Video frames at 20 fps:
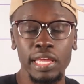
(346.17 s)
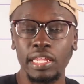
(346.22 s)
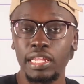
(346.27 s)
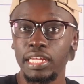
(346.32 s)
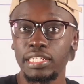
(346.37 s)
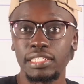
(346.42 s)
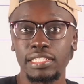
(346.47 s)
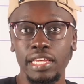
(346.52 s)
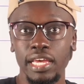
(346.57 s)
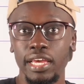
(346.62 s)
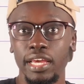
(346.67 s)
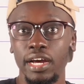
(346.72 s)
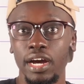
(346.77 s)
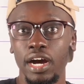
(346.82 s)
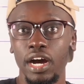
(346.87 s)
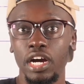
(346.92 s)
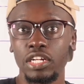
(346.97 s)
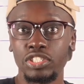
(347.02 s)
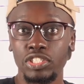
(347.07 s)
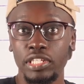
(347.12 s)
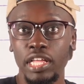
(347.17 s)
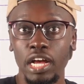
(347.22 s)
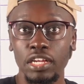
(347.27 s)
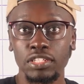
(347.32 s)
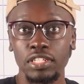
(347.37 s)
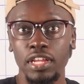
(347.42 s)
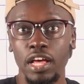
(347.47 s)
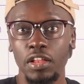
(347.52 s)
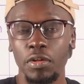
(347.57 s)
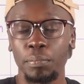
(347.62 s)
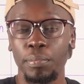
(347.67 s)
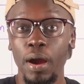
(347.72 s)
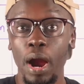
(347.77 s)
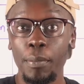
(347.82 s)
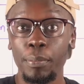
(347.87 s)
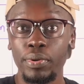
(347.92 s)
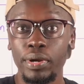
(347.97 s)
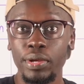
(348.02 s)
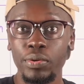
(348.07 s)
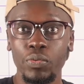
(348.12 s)
let's say, $100,000
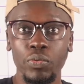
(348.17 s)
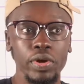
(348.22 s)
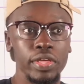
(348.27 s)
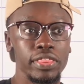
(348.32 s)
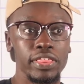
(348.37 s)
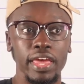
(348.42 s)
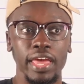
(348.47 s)
property with